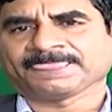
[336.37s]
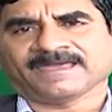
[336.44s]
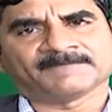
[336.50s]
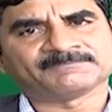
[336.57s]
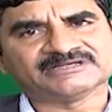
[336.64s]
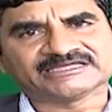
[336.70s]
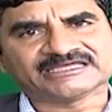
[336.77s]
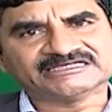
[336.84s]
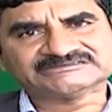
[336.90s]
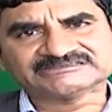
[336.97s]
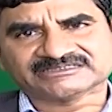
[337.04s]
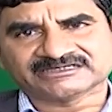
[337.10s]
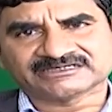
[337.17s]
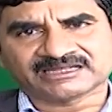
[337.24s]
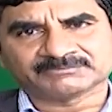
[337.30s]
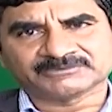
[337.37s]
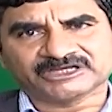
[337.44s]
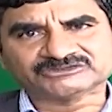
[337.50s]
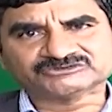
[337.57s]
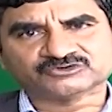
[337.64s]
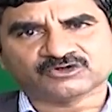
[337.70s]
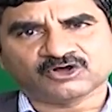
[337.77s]
application, it can be
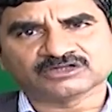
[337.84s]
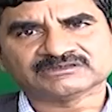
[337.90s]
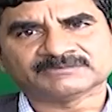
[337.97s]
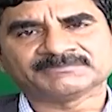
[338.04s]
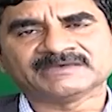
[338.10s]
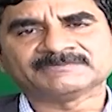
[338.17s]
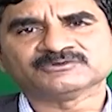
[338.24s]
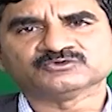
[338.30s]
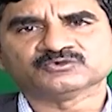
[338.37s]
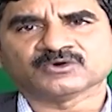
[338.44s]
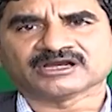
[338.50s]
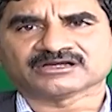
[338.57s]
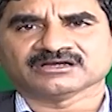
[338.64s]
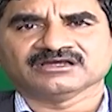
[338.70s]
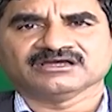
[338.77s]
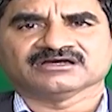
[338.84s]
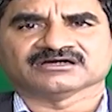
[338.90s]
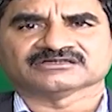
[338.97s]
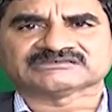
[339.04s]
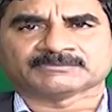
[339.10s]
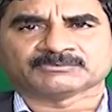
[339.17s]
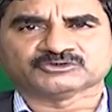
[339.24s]
ensured all the people who are
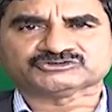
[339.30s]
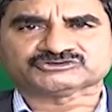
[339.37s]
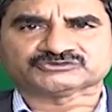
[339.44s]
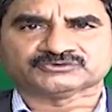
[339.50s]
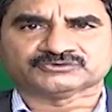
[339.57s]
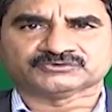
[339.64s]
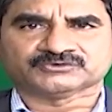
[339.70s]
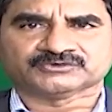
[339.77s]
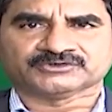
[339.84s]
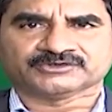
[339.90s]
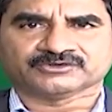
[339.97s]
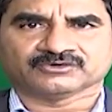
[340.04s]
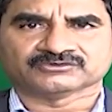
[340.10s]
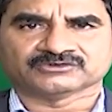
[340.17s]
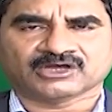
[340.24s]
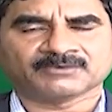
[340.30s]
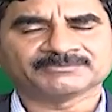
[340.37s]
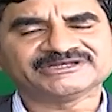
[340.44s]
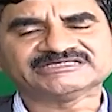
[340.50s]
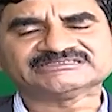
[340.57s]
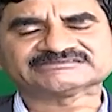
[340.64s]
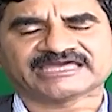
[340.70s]
uh, supposed to, uh, you know,
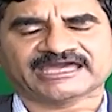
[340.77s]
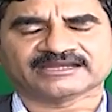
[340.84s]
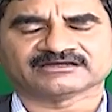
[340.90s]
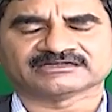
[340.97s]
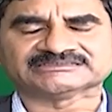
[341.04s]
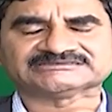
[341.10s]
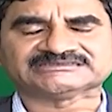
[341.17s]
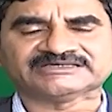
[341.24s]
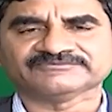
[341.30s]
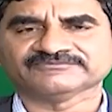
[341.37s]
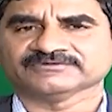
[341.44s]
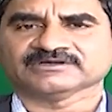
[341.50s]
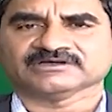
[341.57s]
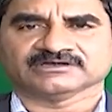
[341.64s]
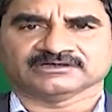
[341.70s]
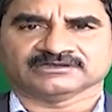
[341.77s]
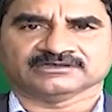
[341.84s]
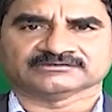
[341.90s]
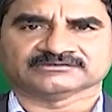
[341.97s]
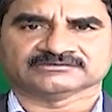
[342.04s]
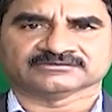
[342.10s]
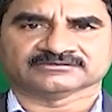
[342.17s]
nominees can receive
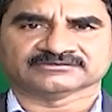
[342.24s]
uh,